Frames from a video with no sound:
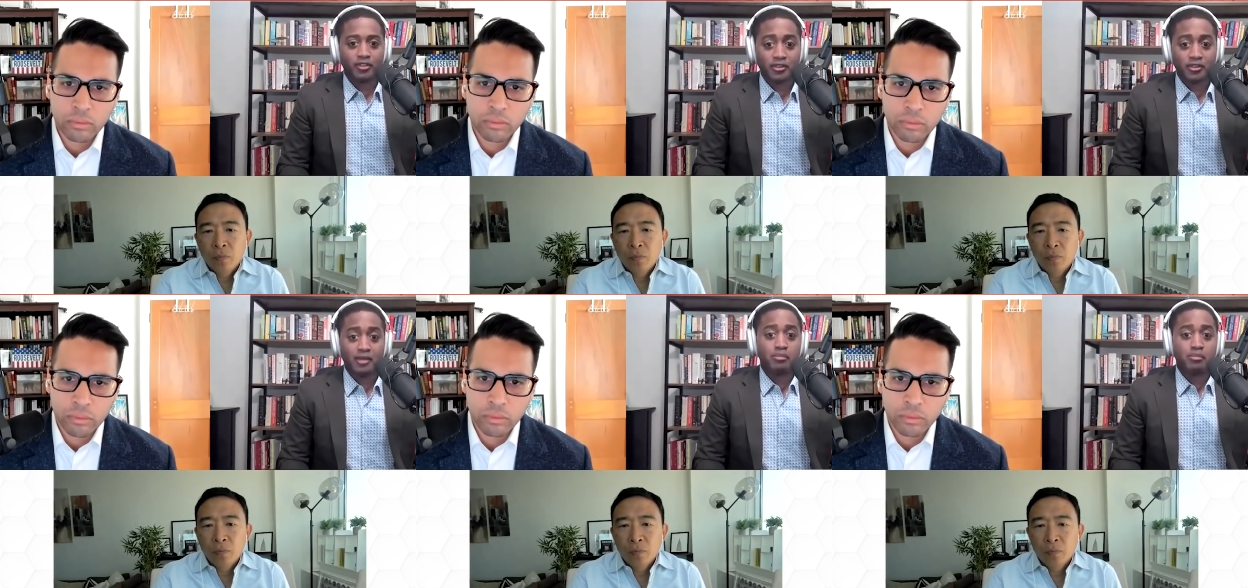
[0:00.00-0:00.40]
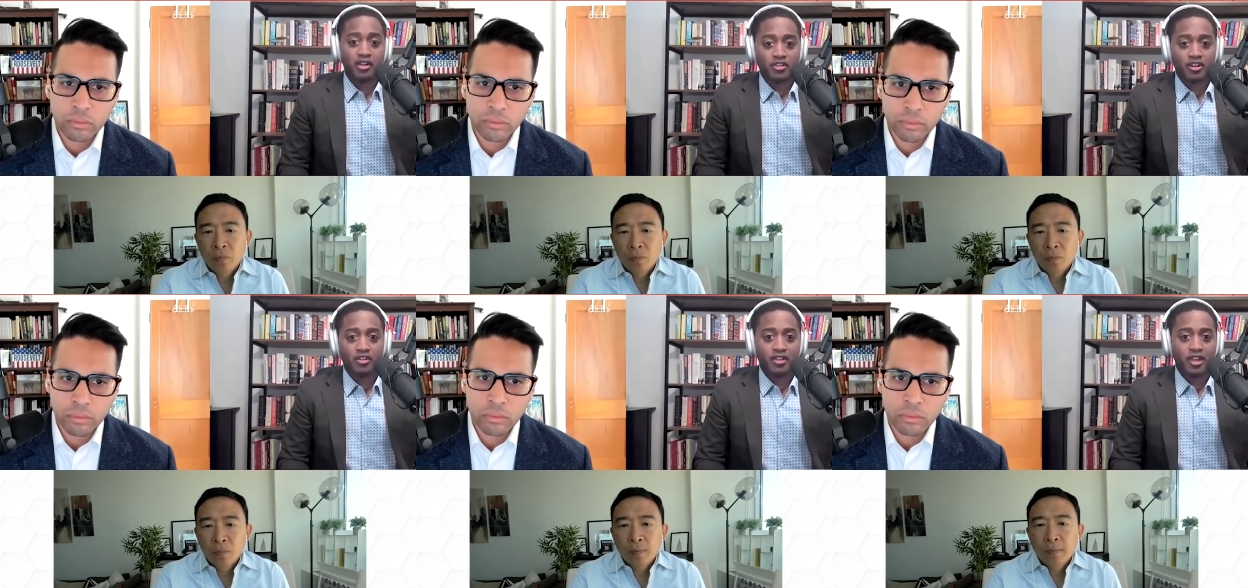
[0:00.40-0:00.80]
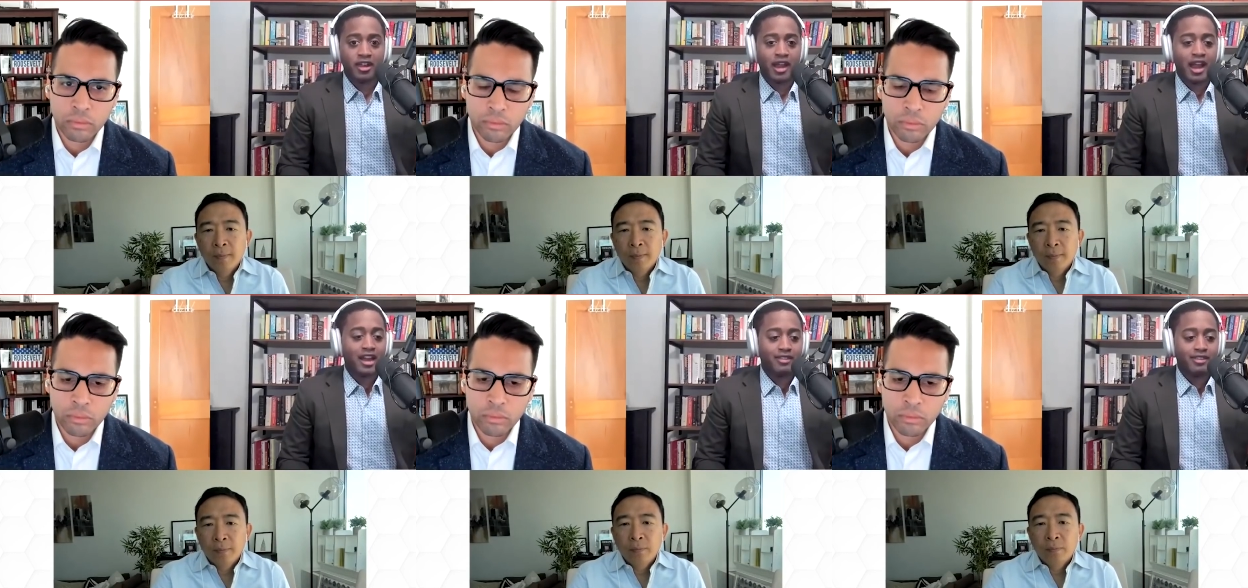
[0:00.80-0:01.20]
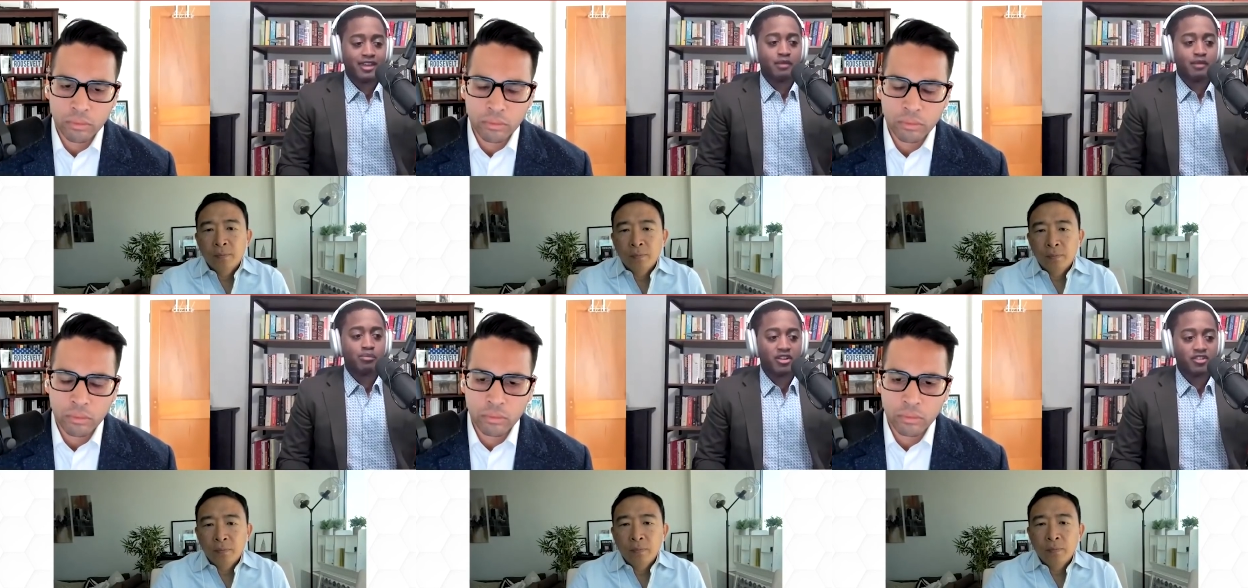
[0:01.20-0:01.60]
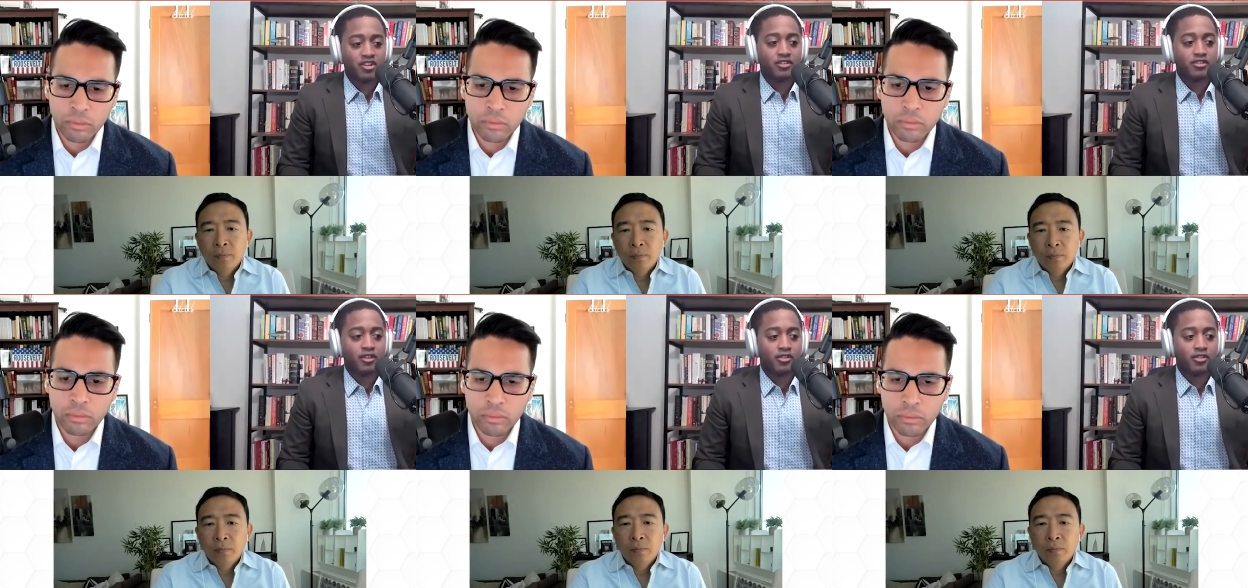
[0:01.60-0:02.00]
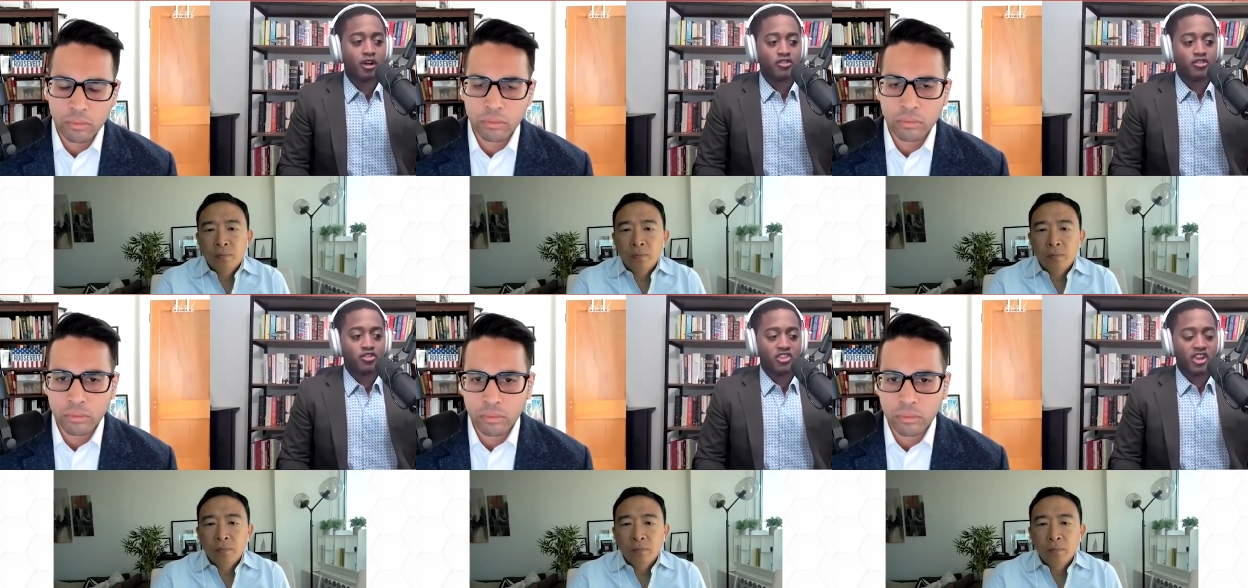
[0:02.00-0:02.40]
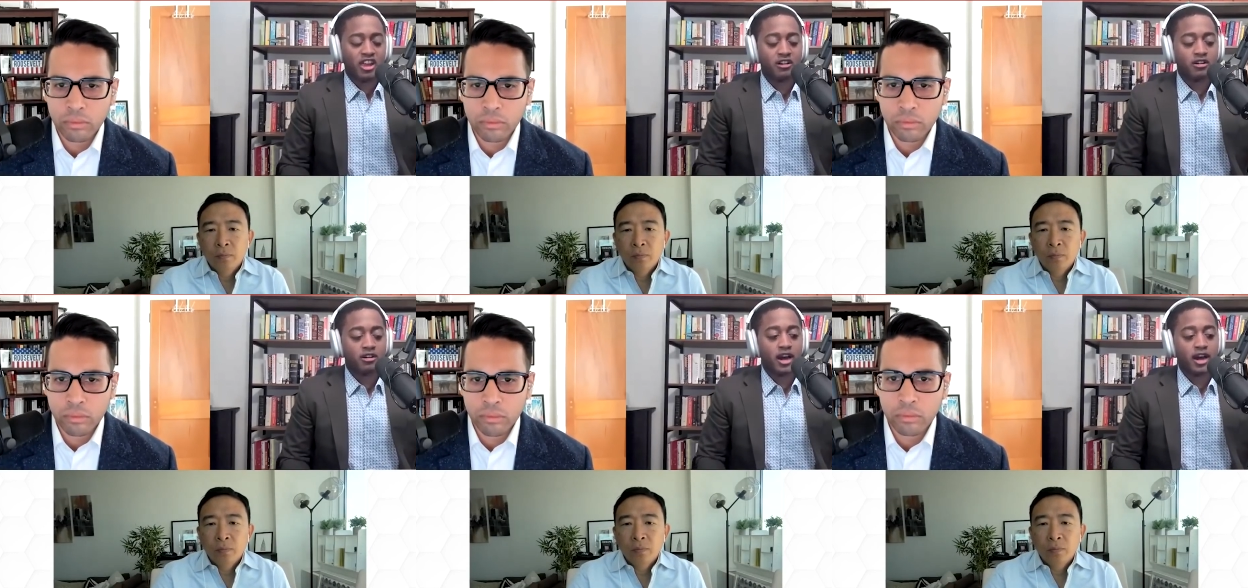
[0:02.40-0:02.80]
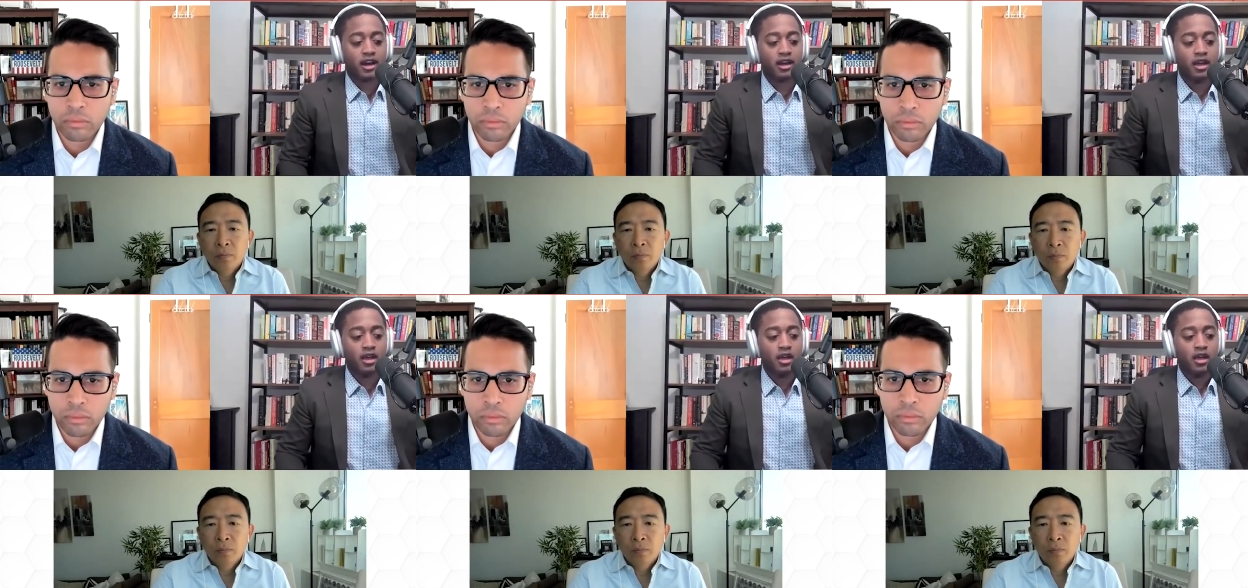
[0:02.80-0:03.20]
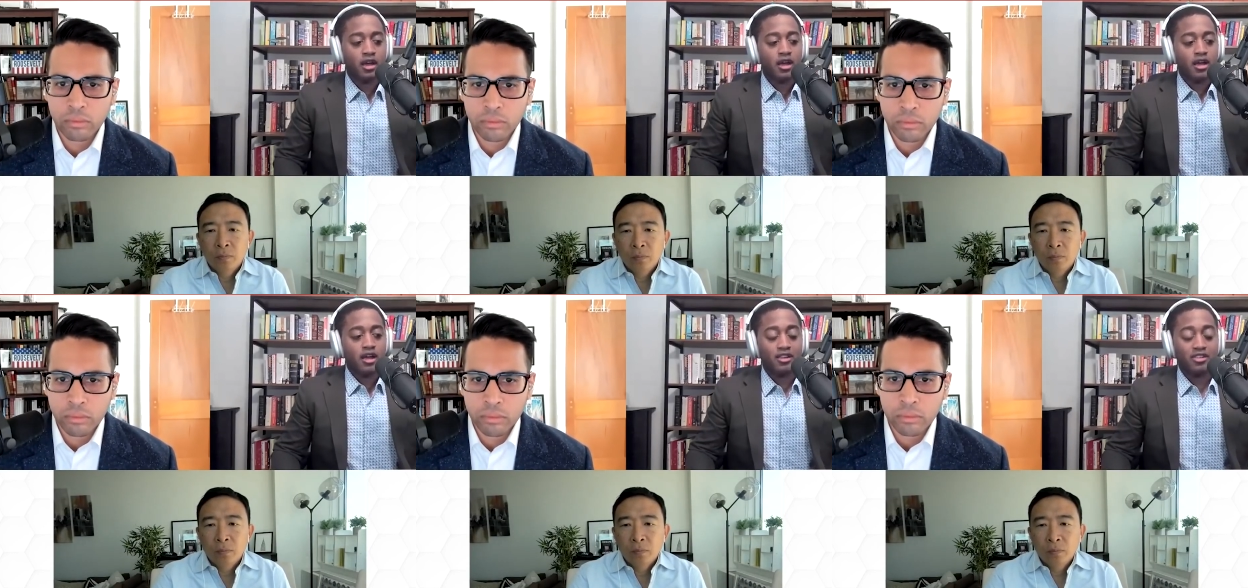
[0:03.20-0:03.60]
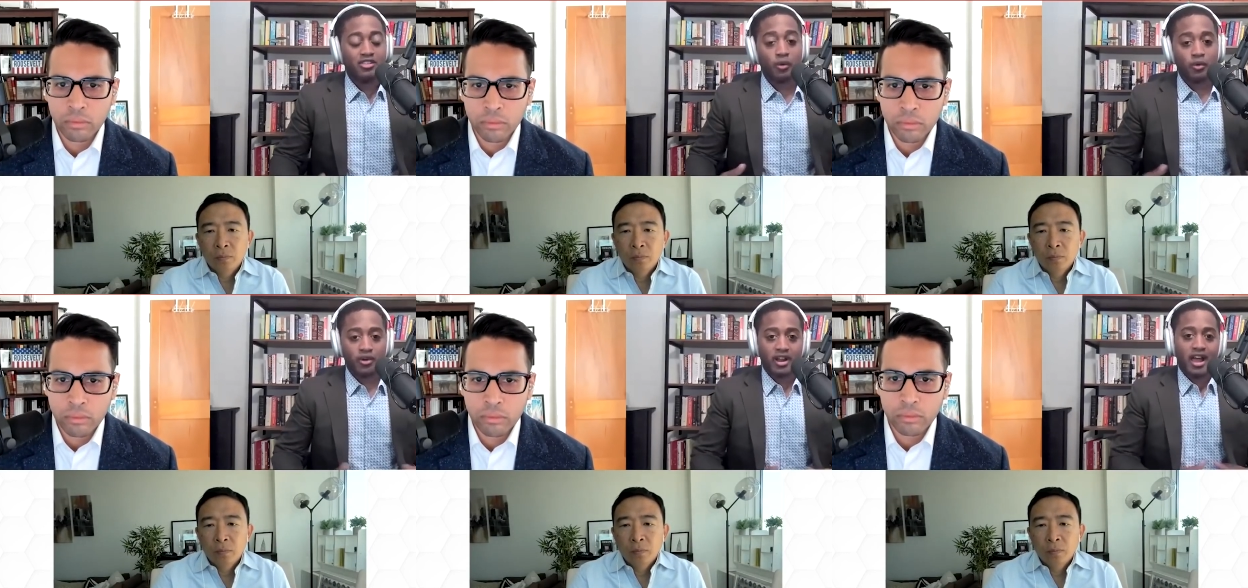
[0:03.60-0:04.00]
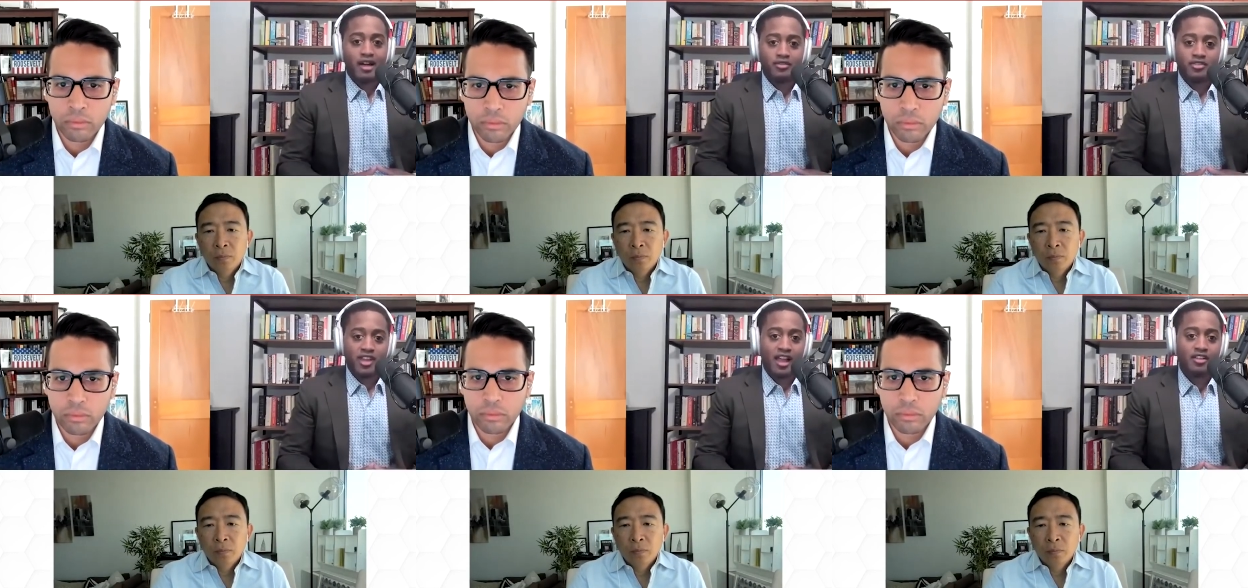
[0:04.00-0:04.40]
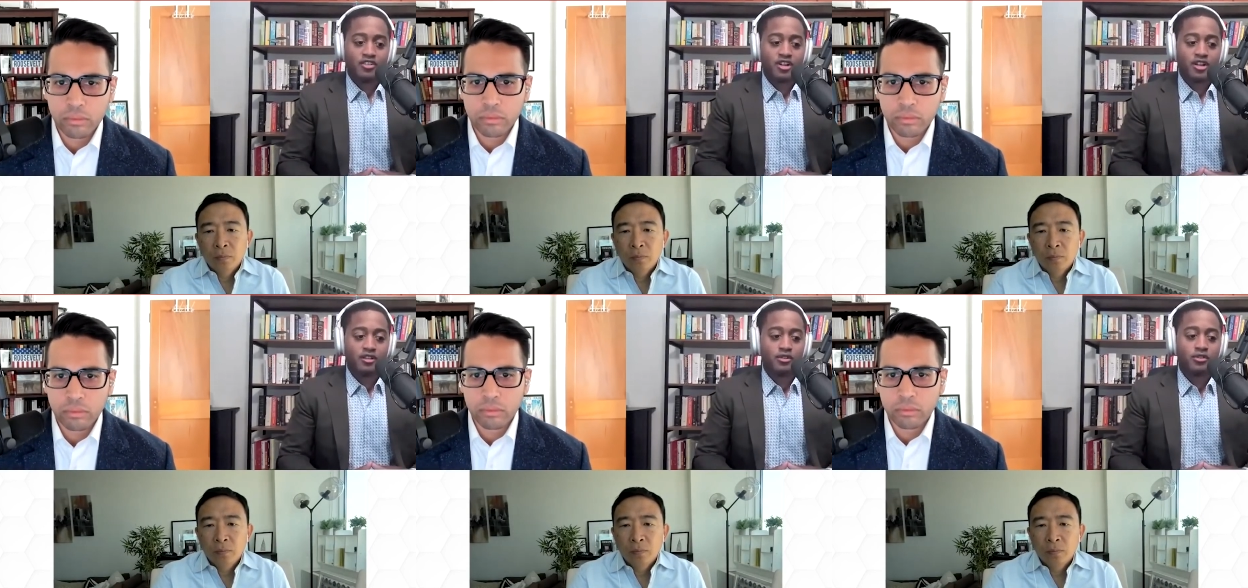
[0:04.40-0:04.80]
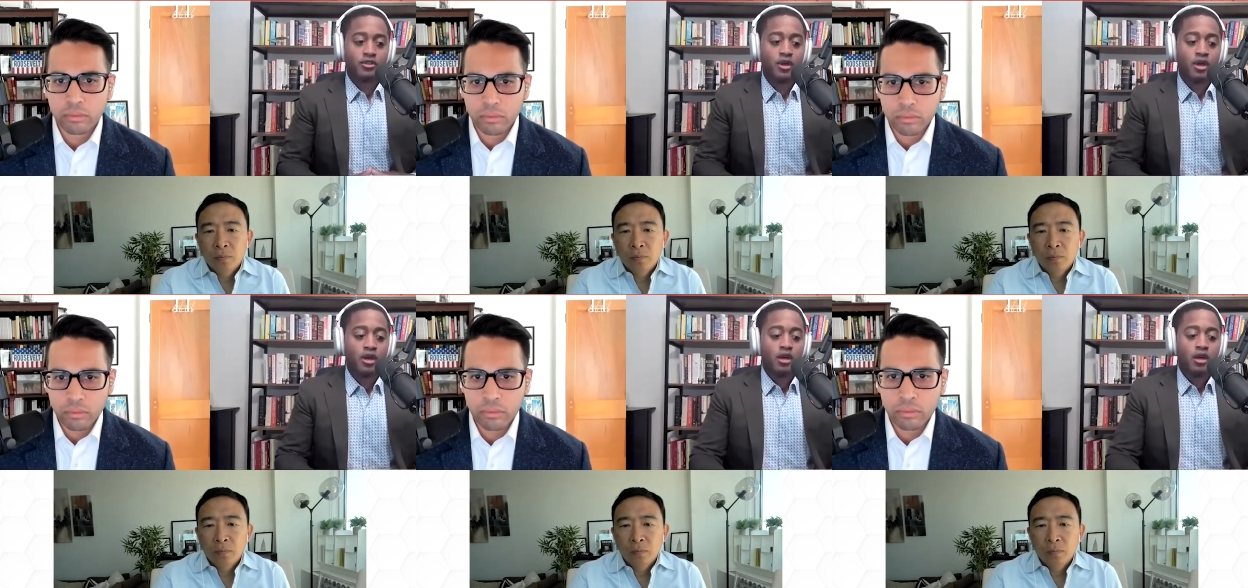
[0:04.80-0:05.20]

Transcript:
Speaker 1: this is ambitious, and anything ambitious that's not just tinkering is going to have tensions.